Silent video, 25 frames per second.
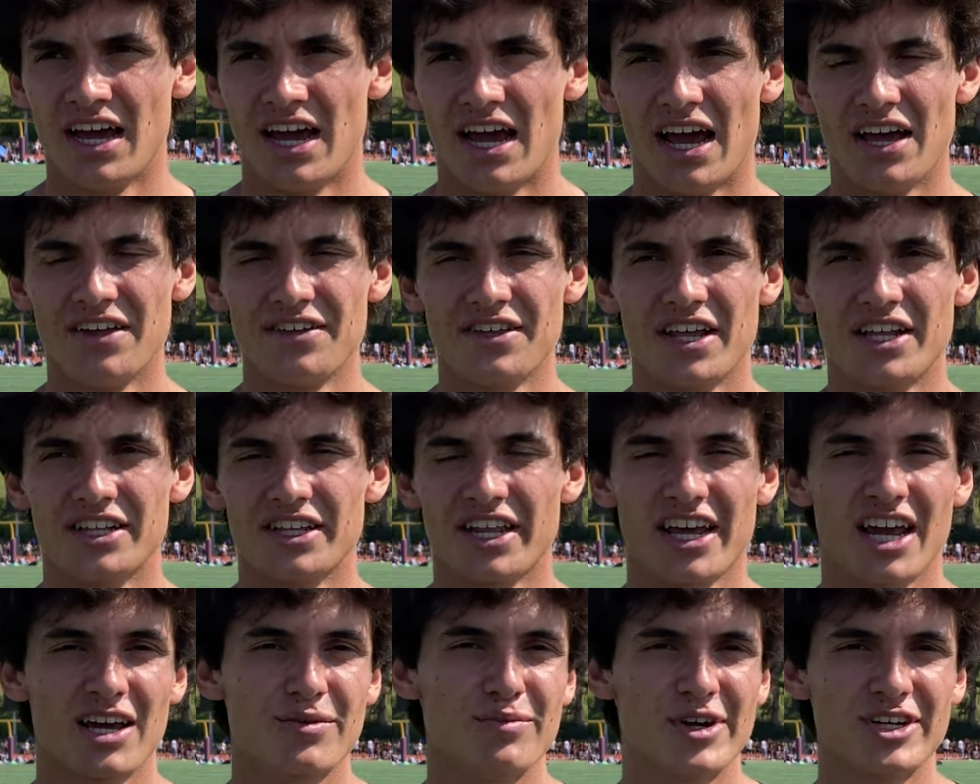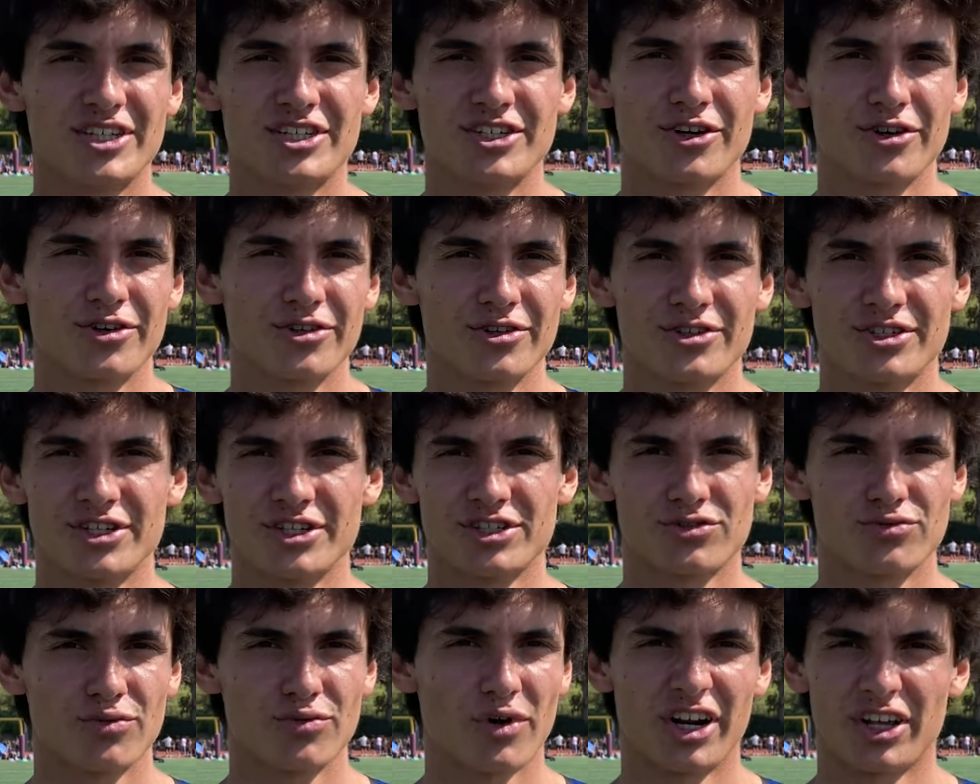and then, like I mentioned earlier,
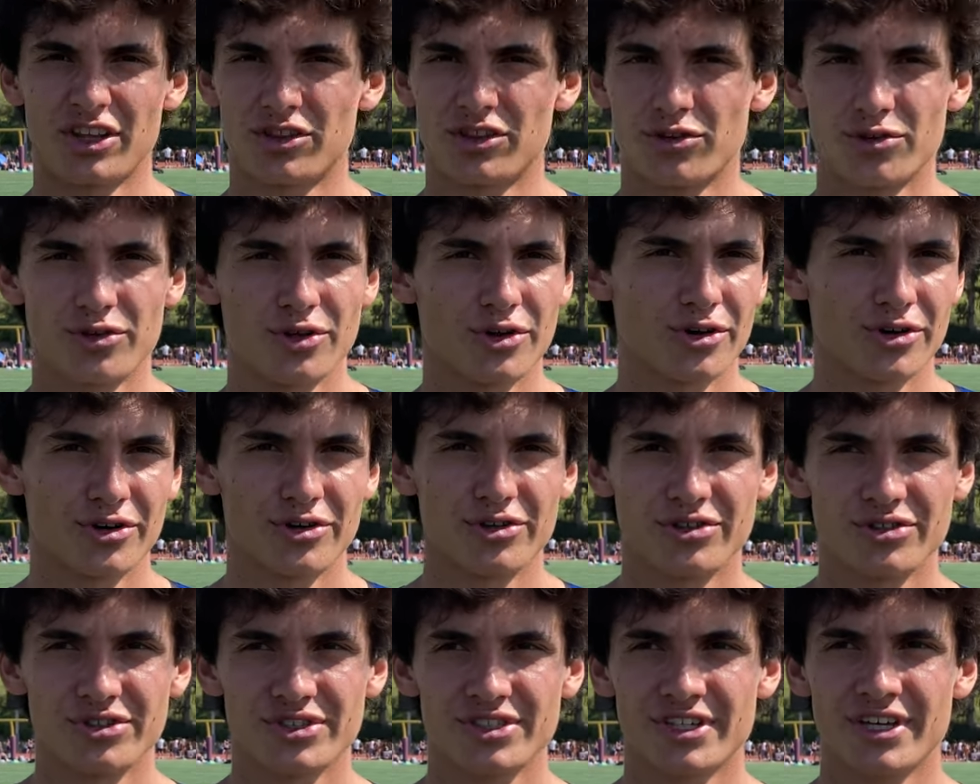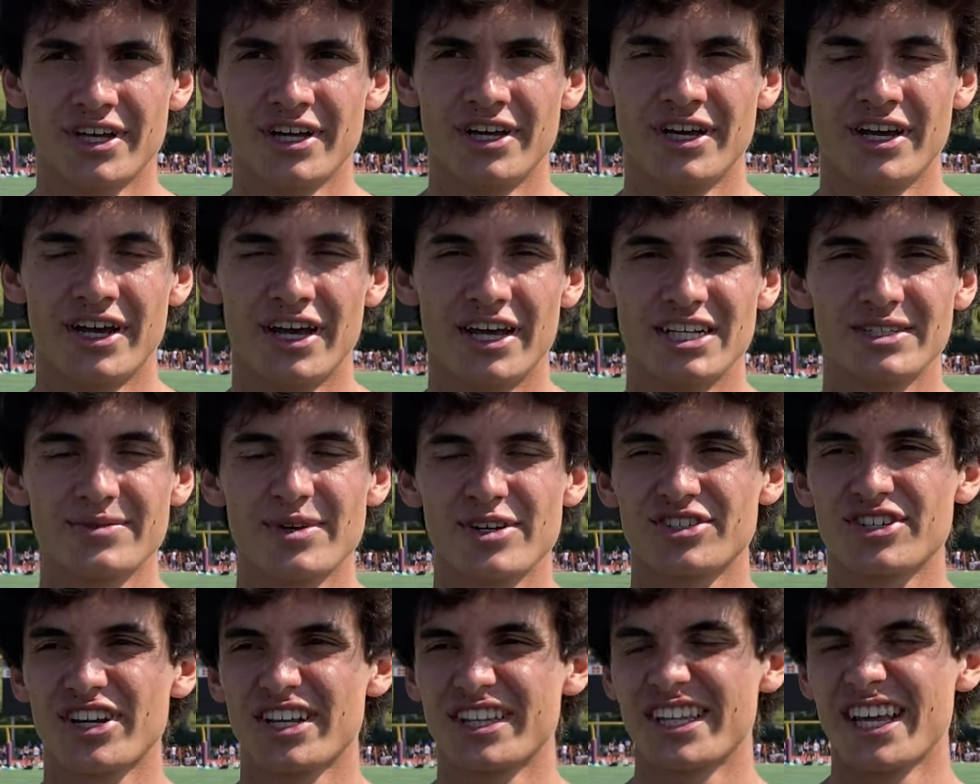just running through the hurdles, and
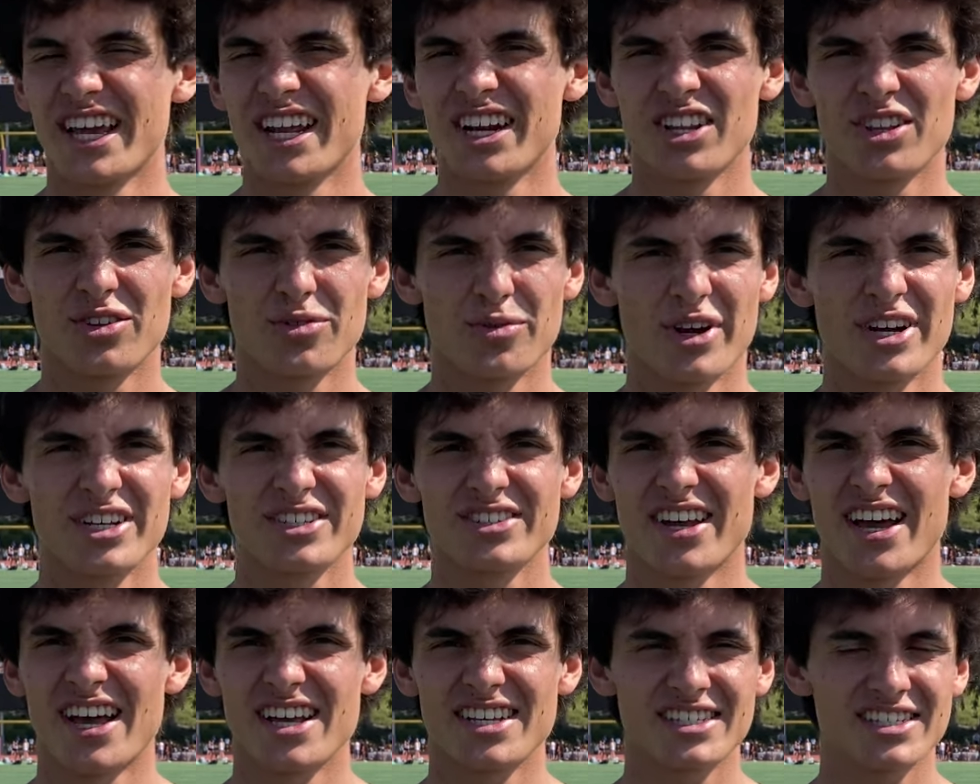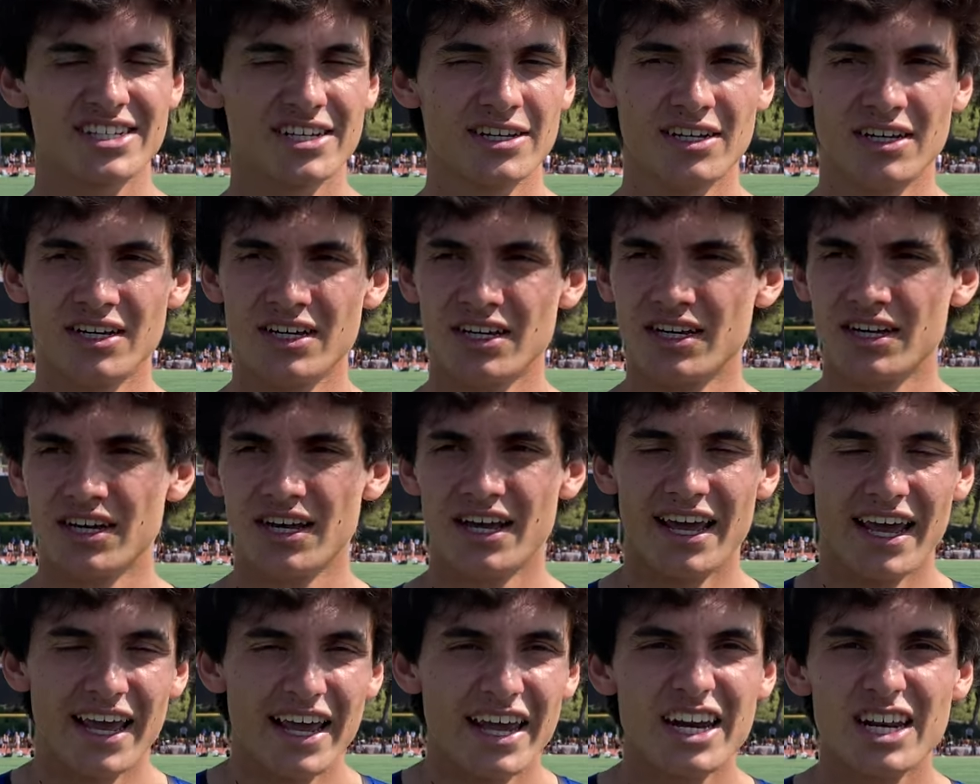especially at the end of the race, last
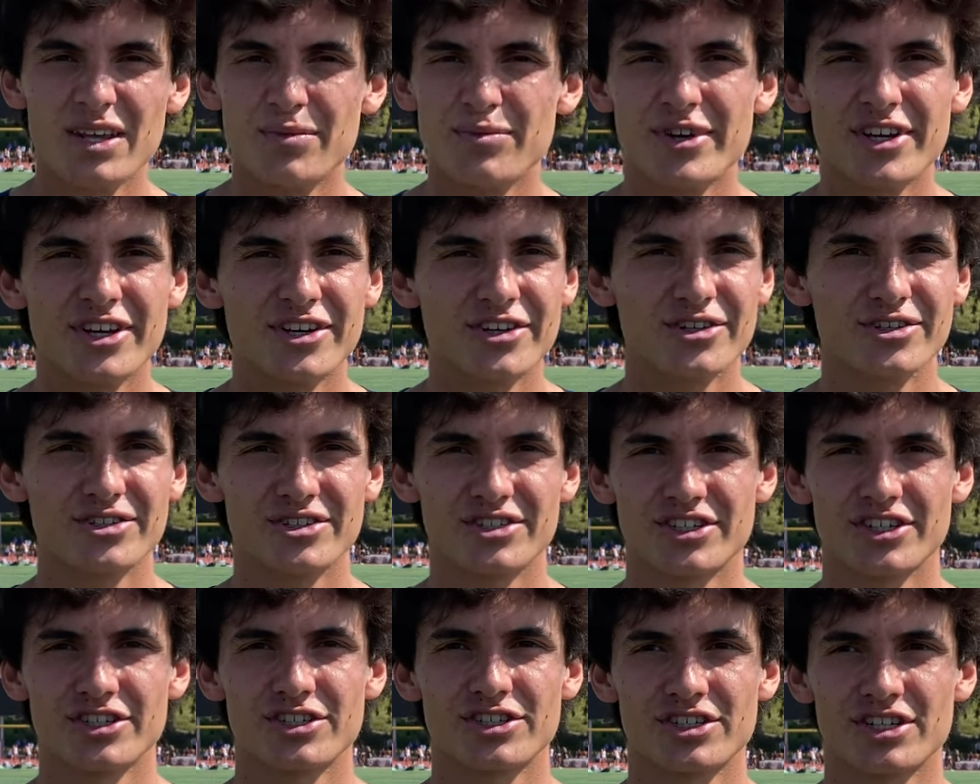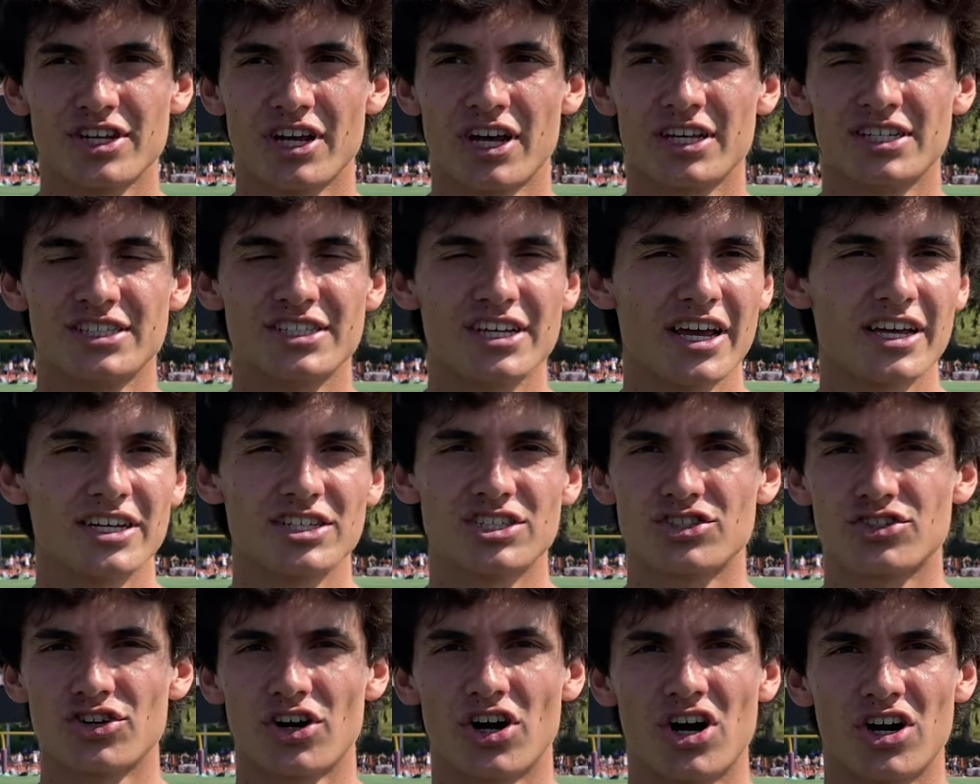80 meters, just staying
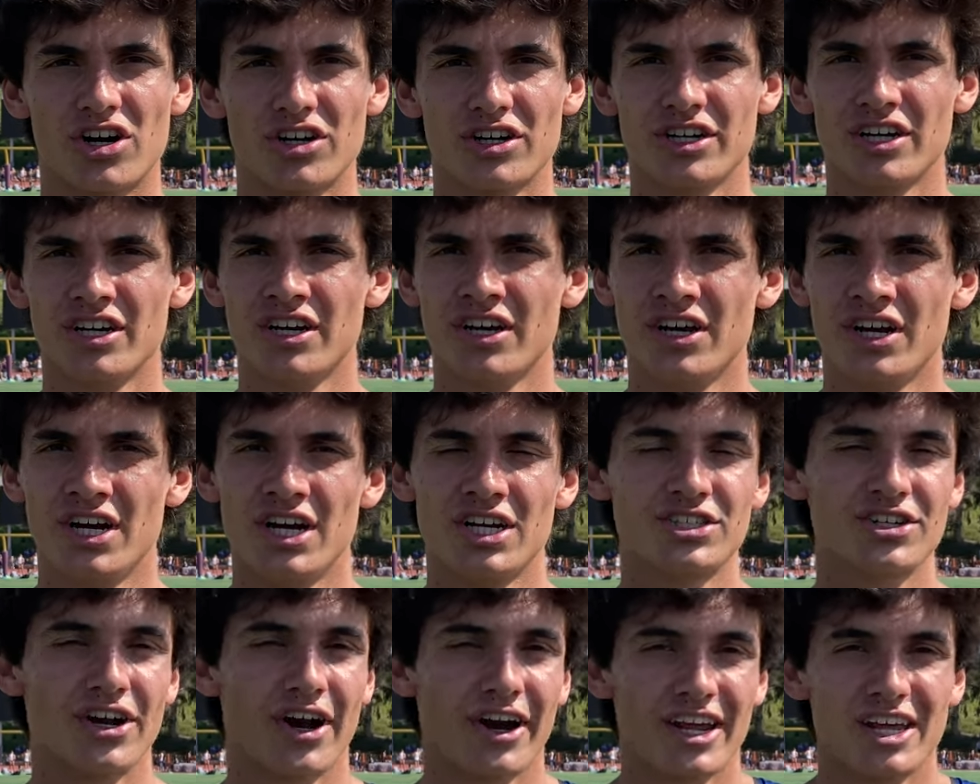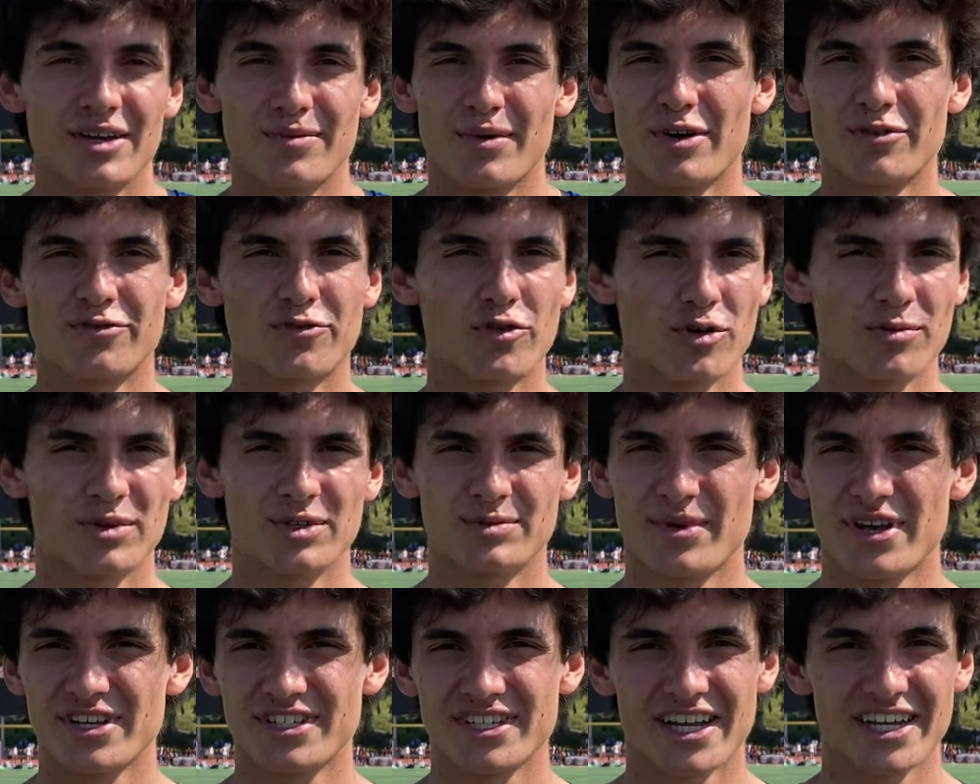strong, trying to keep my form as
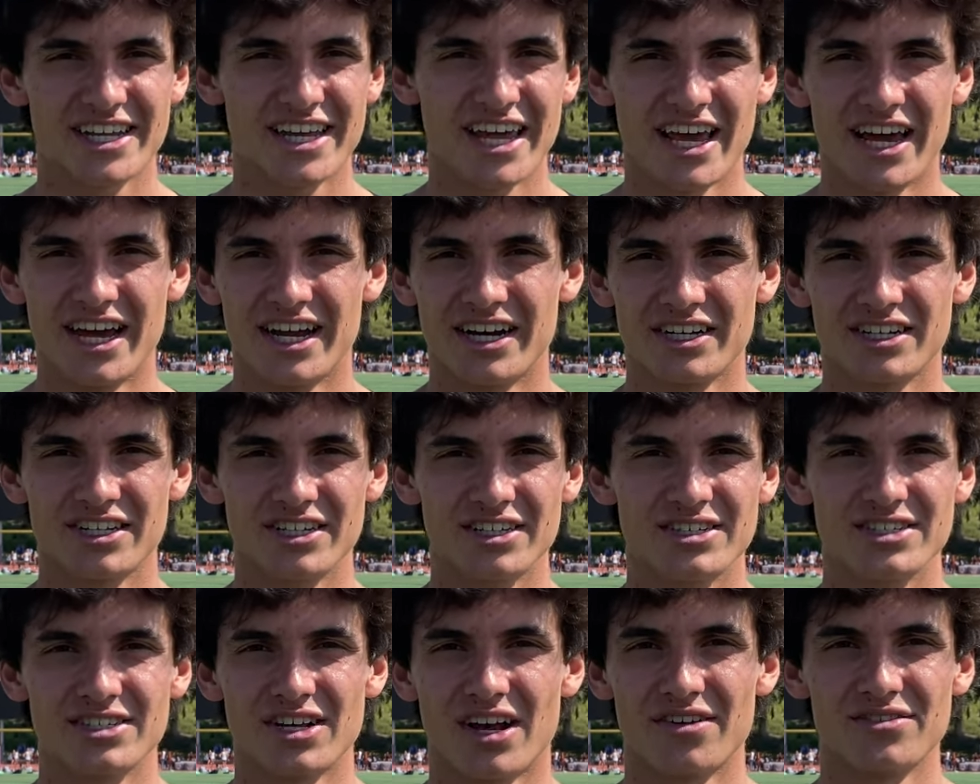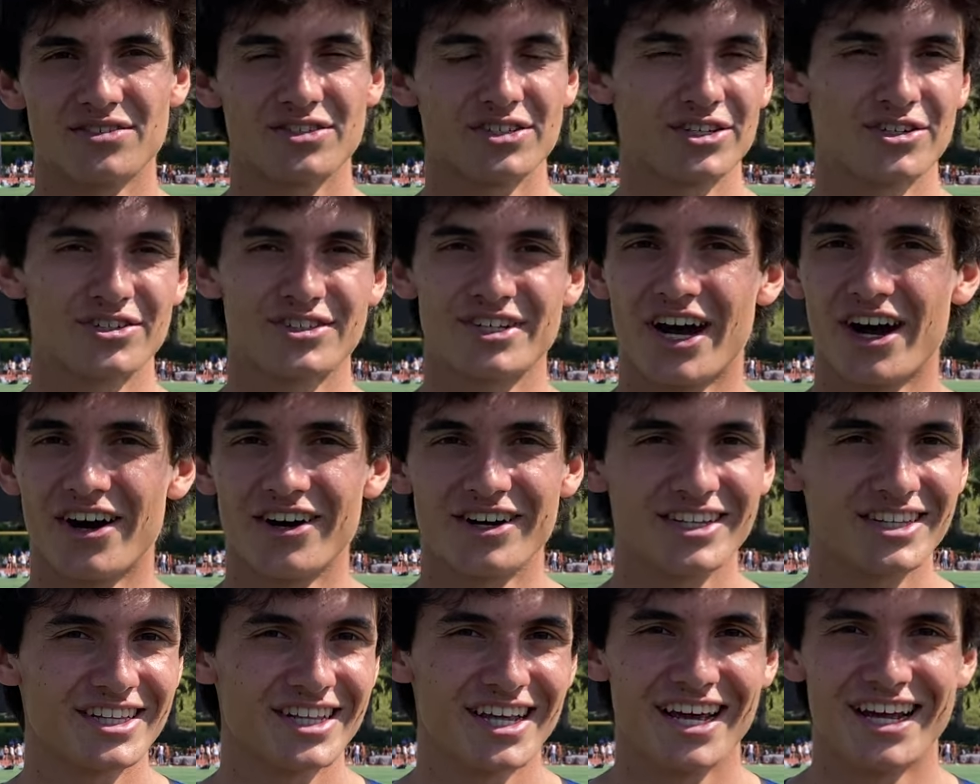best I can, because obviously you're tired
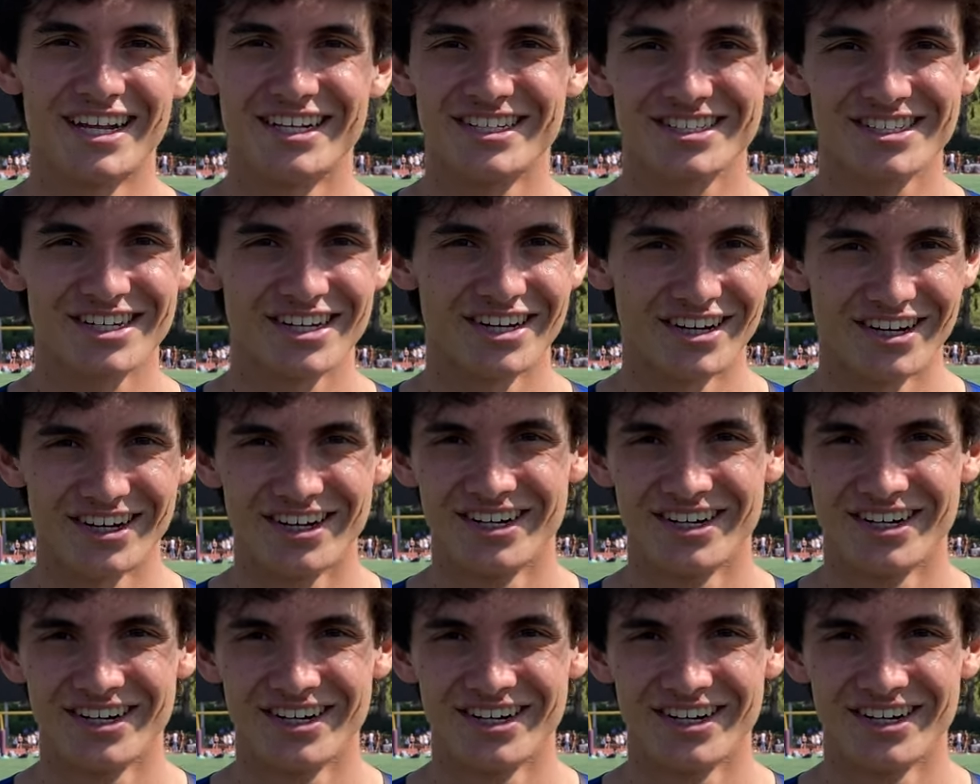at the end, so,